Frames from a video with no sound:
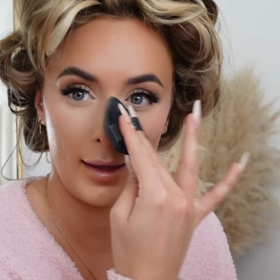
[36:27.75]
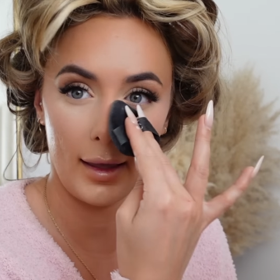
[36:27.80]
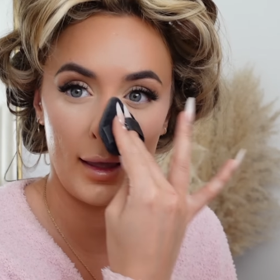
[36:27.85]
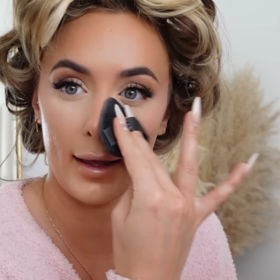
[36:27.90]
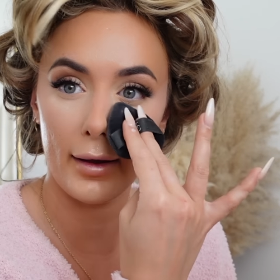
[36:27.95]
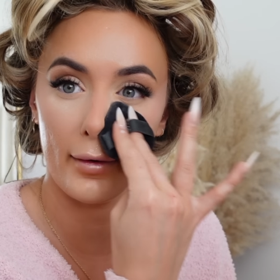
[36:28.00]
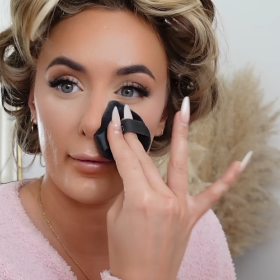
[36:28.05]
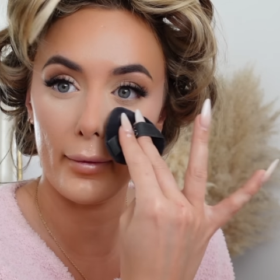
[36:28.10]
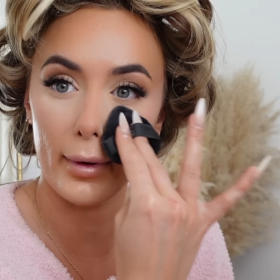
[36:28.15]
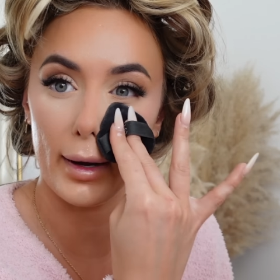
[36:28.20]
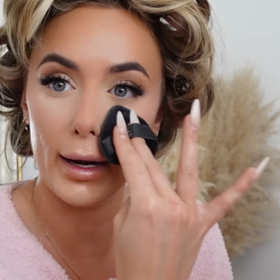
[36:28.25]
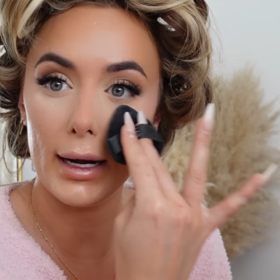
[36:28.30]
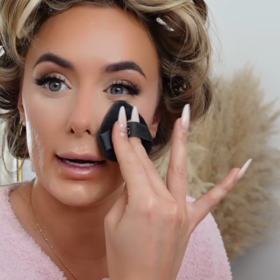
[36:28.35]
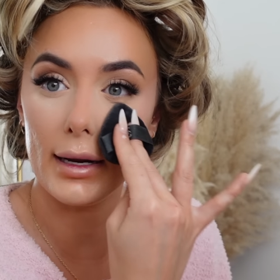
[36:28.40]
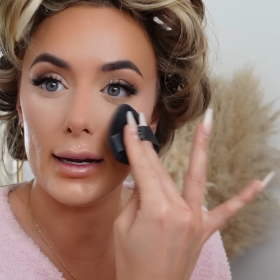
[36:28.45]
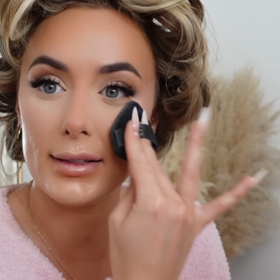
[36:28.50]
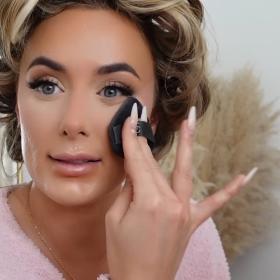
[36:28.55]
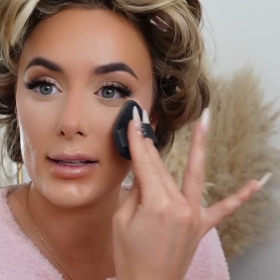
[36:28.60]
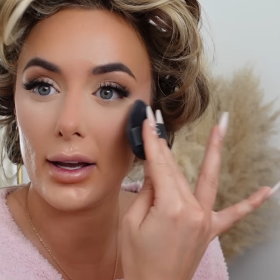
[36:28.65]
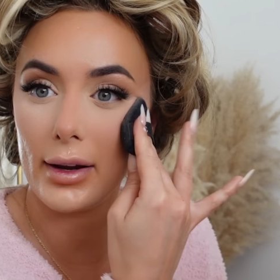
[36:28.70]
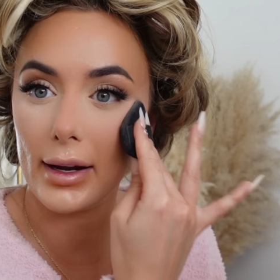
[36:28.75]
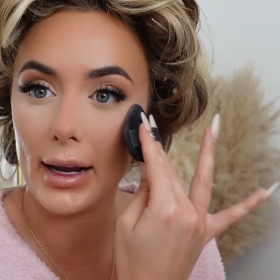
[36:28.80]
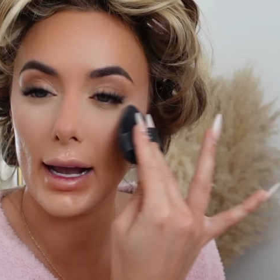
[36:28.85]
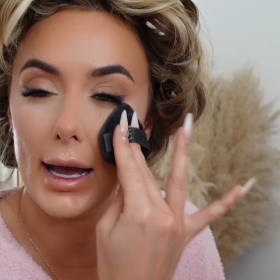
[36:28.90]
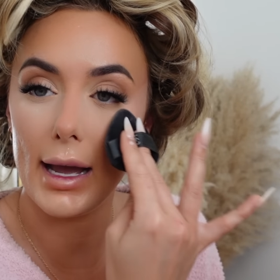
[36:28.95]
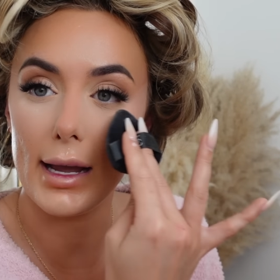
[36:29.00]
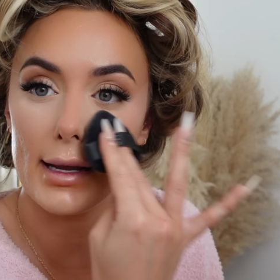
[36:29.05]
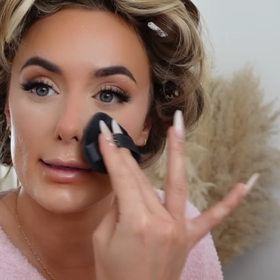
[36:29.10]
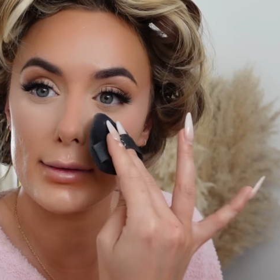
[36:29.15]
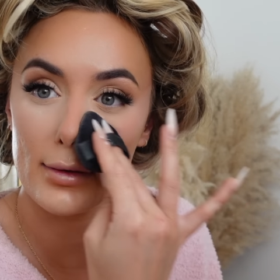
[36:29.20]
It really is
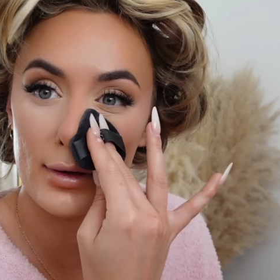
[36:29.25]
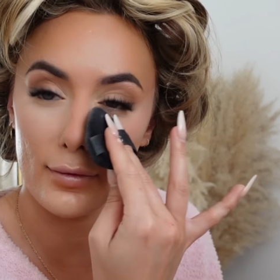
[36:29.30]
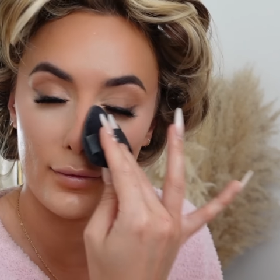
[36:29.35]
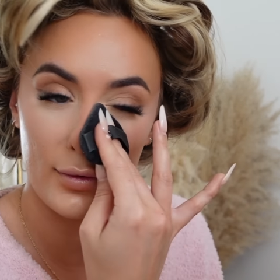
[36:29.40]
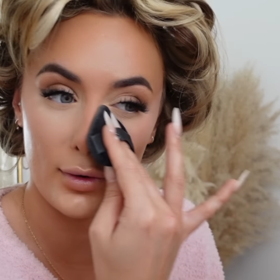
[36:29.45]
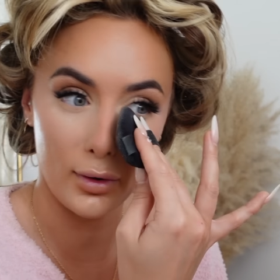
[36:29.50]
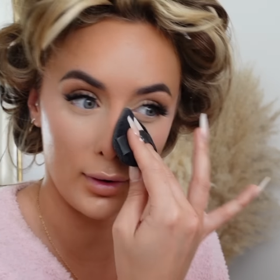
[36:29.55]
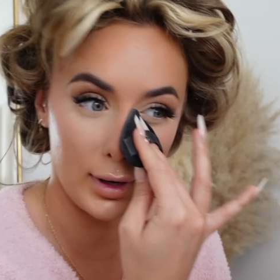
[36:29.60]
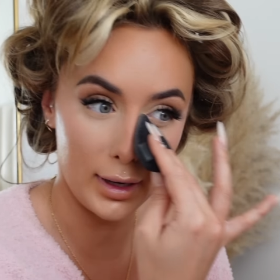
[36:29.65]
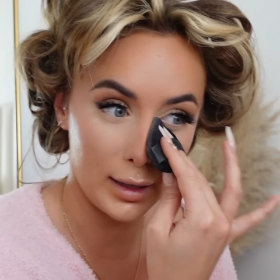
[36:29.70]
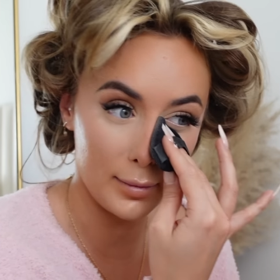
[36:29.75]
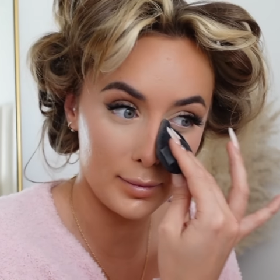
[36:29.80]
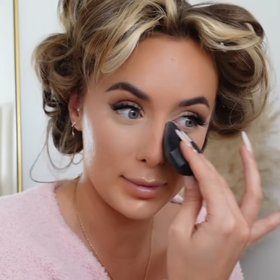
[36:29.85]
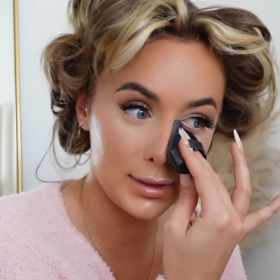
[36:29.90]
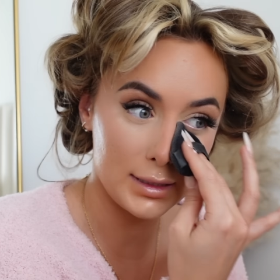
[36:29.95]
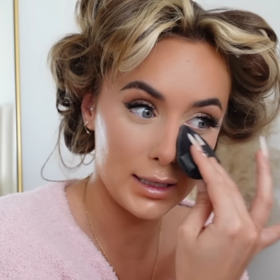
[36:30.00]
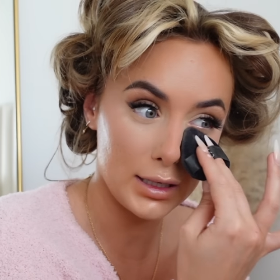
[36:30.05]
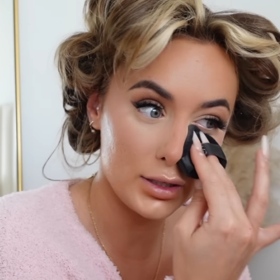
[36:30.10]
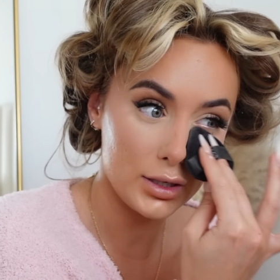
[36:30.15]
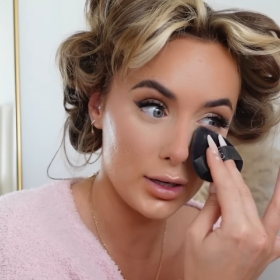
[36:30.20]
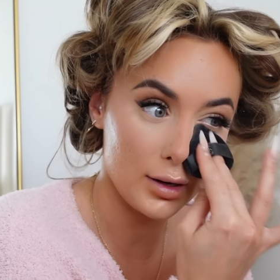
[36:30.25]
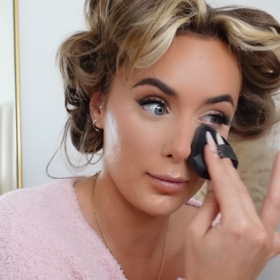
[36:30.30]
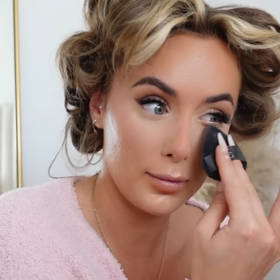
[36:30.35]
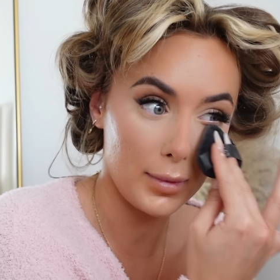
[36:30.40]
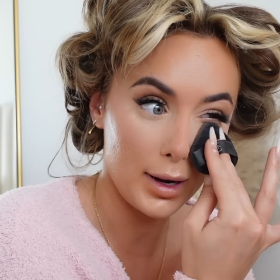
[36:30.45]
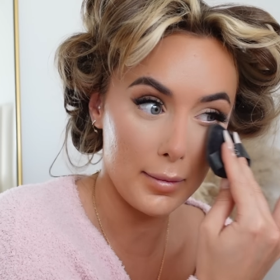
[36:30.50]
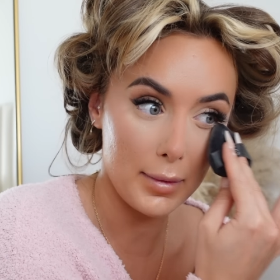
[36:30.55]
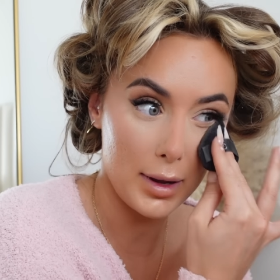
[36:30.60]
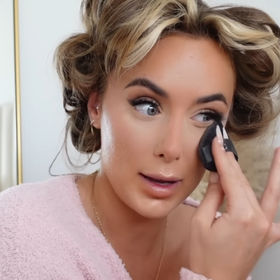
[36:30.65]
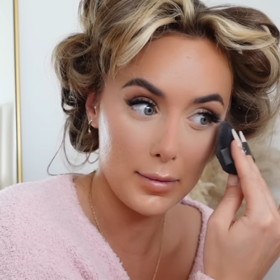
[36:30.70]
okay. So if you're in a position
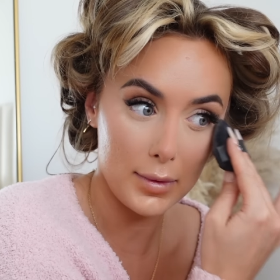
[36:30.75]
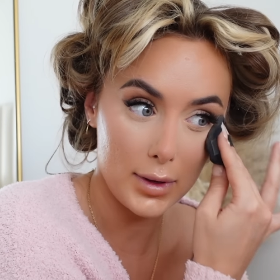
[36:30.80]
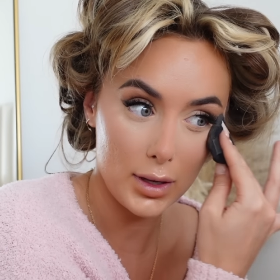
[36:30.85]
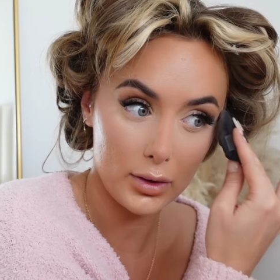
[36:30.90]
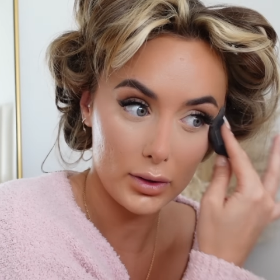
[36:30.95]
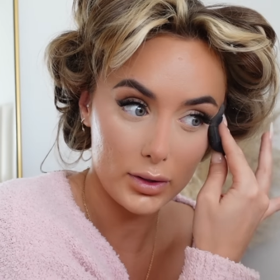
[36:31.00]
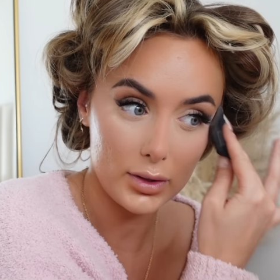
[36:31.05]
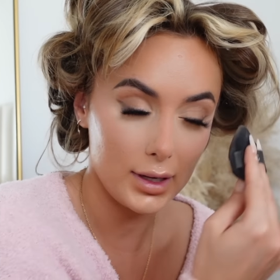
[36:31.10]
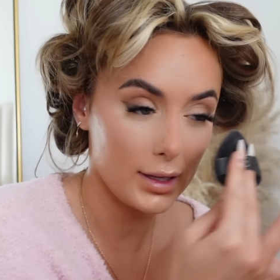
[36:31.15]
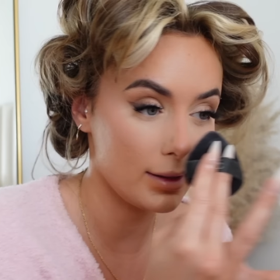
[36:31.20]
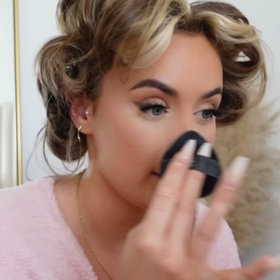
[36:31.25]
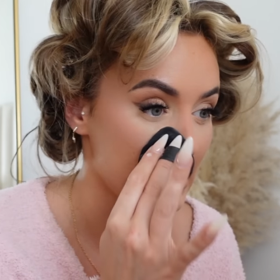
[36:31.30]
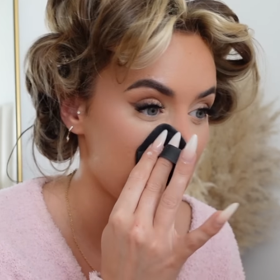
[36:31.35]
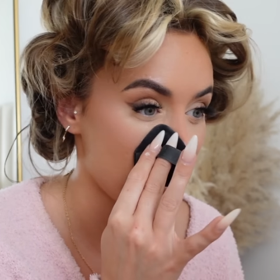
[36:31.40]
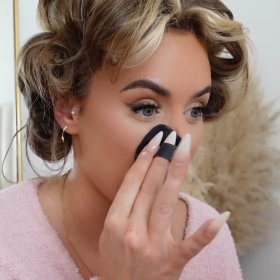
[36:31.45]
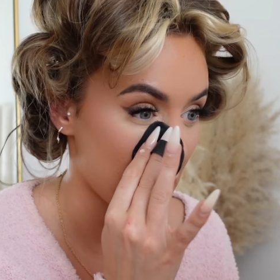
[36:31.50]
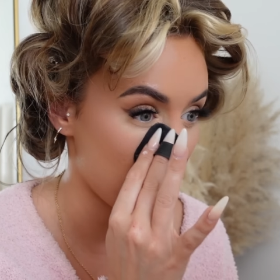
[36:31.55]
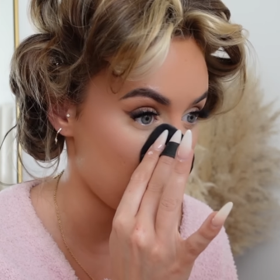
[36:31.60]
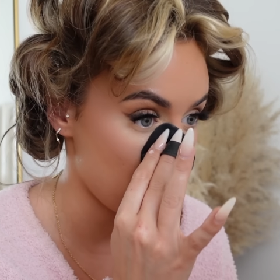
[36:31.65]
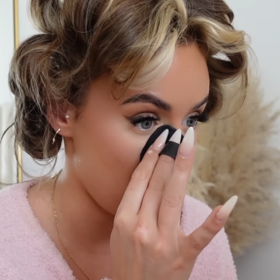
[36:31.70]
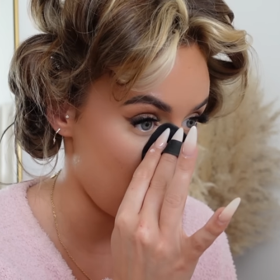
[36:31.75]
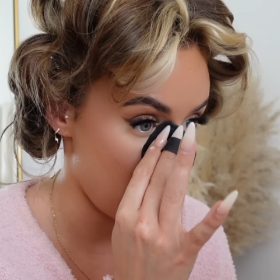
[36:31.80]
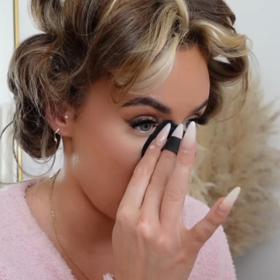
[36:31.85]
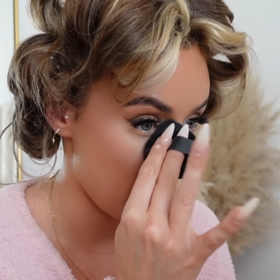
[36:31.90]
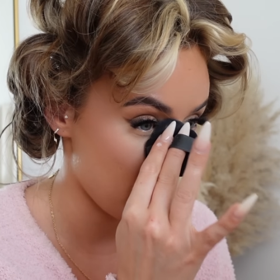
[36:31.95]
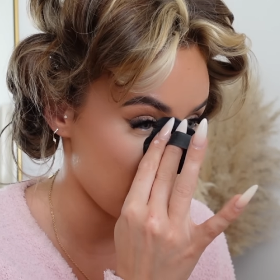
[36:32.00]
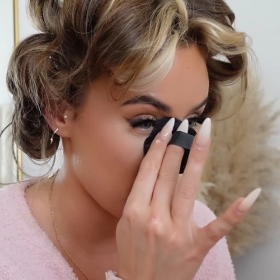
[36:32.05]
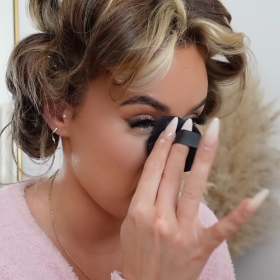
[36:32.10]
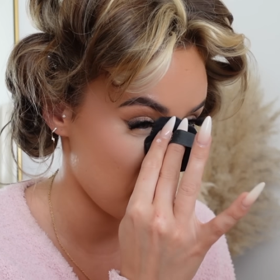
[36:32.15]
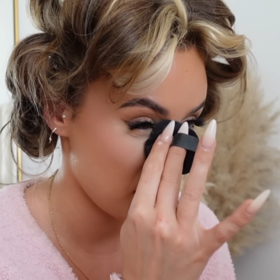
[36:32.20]
where maybe you're doing the same
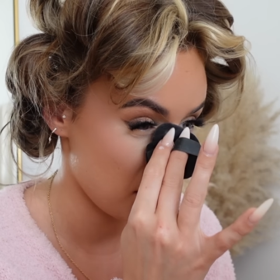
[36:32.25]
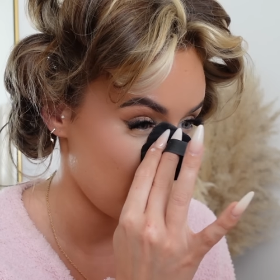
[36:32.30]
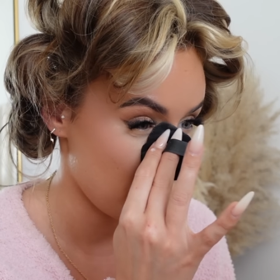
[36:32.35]
thing,